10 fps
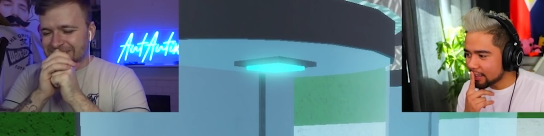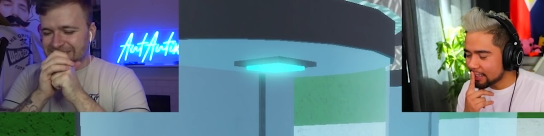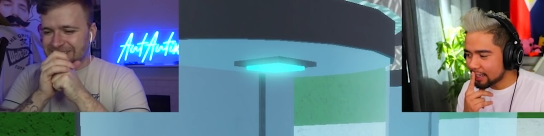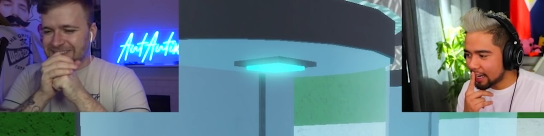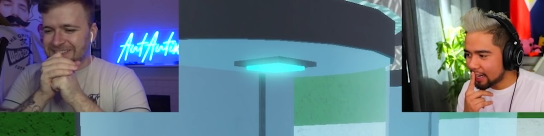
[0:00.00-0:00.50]

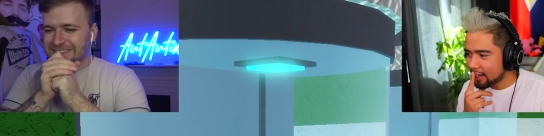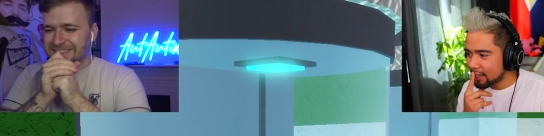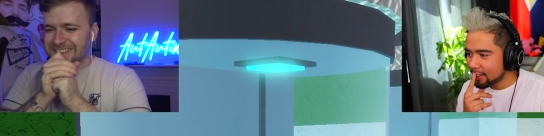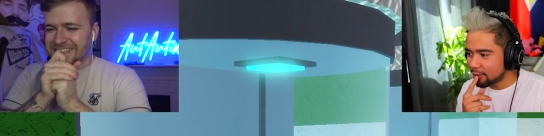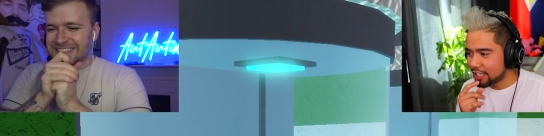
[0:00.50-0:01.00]
Speaker 1: It's not.
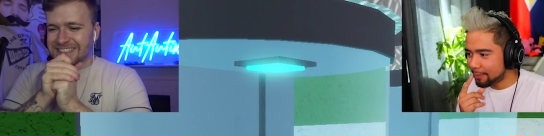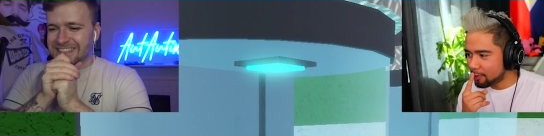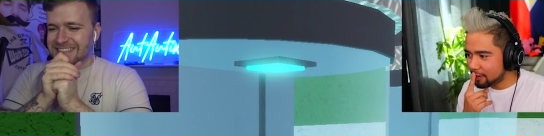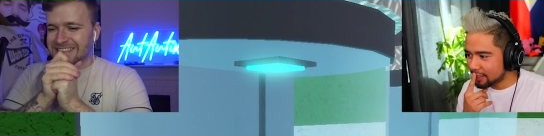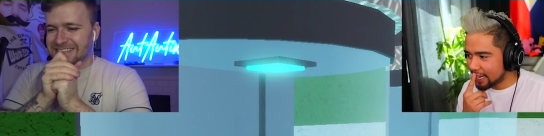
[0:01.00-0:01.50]
So
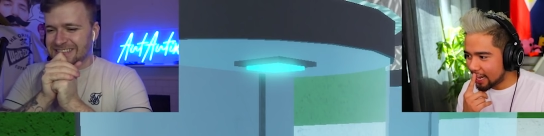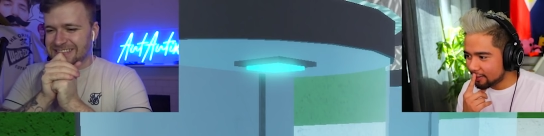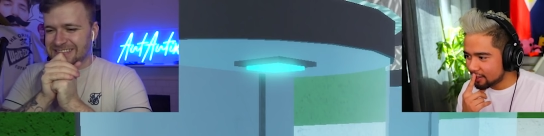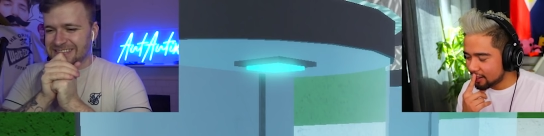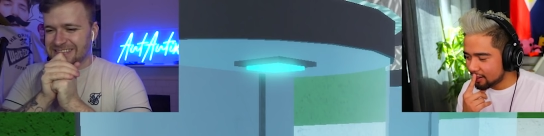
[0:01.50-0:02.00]
chapter one is
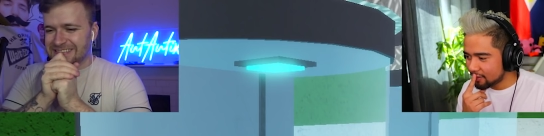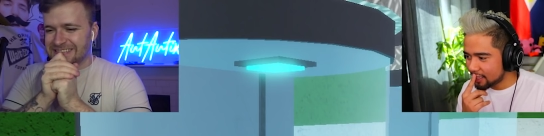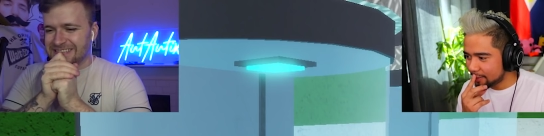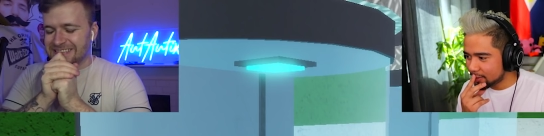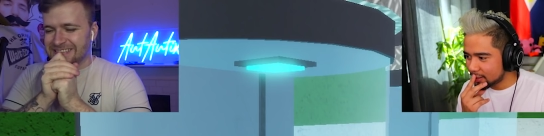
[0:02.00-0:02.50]
house. No.
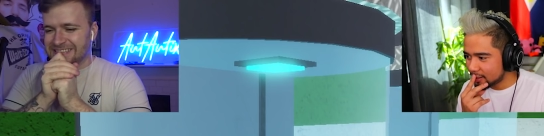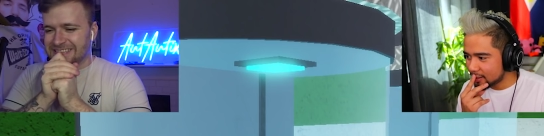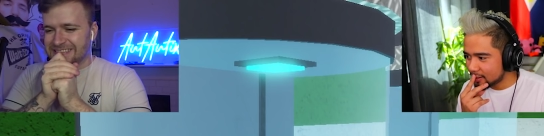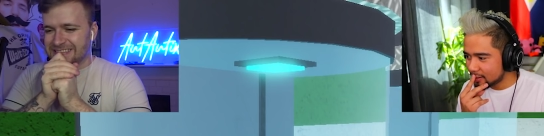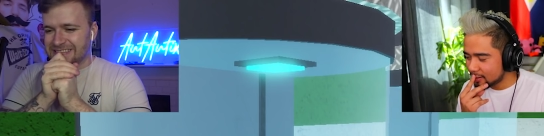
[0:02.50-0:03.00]
Chapter
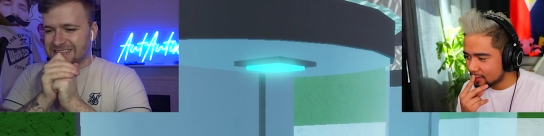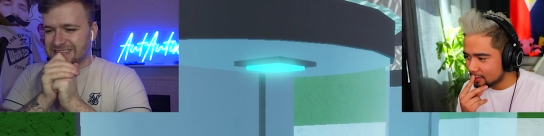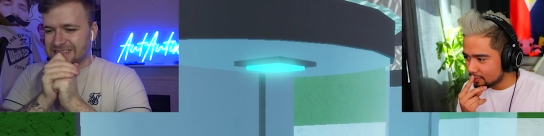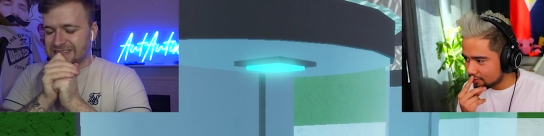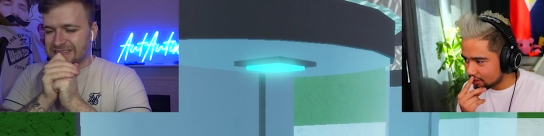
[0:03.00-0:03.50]

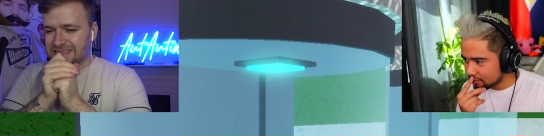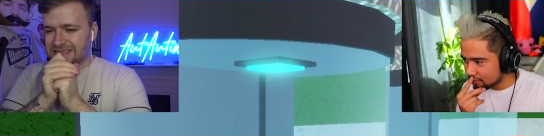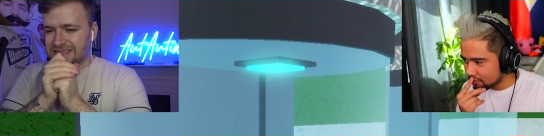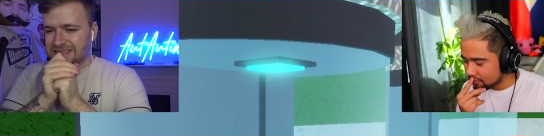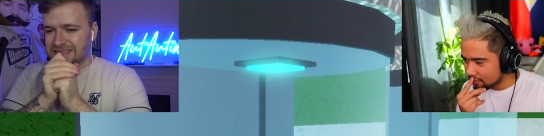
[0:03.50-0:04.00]
two. Chapter
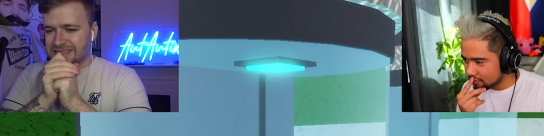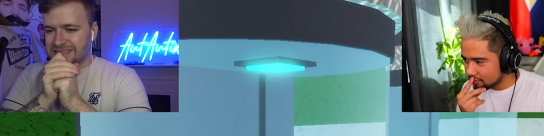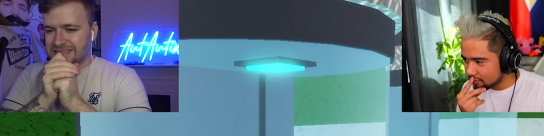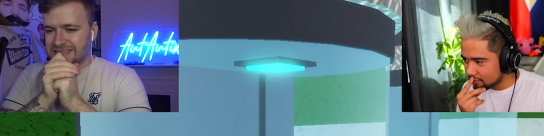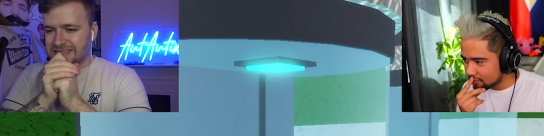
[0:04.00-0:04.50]

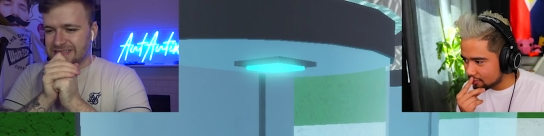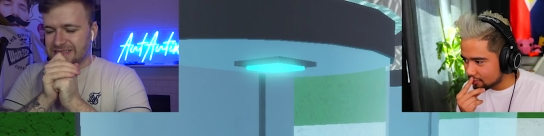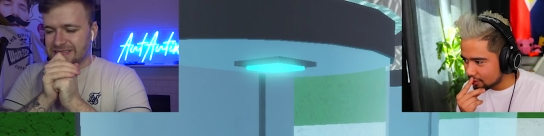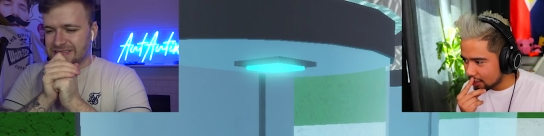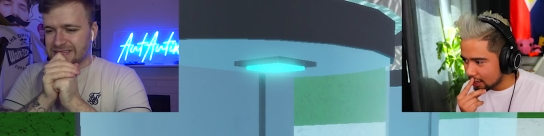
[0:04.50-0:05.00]
three.
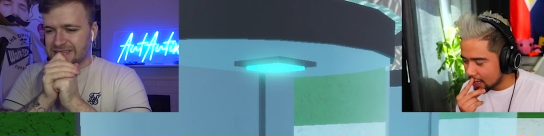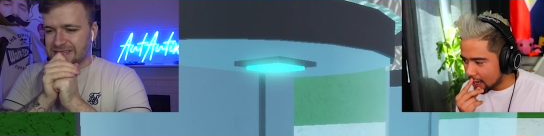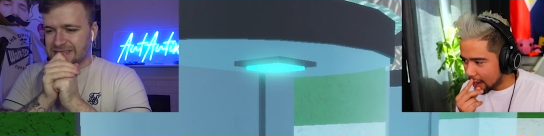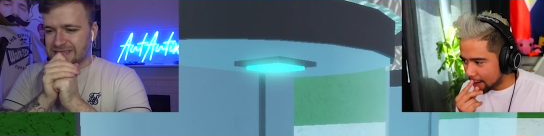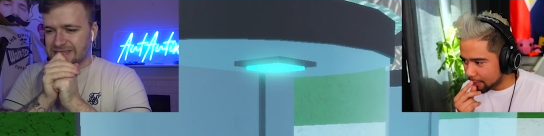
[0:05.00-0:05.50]

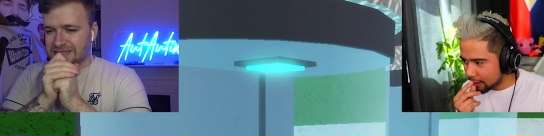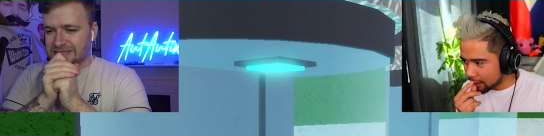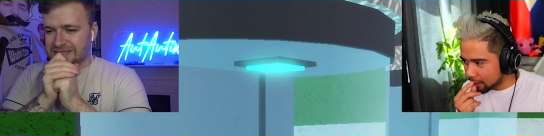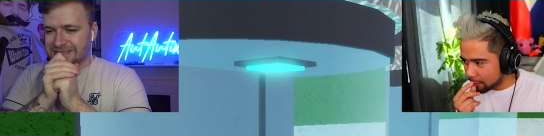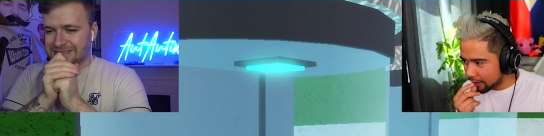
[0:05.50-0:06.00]
I'm gonna
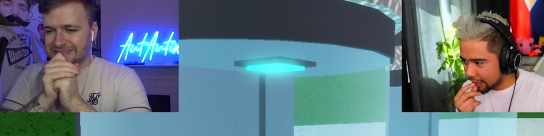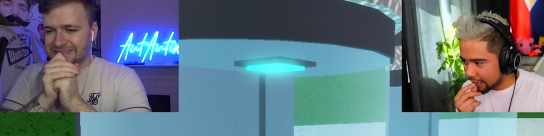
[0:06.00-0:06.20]
go with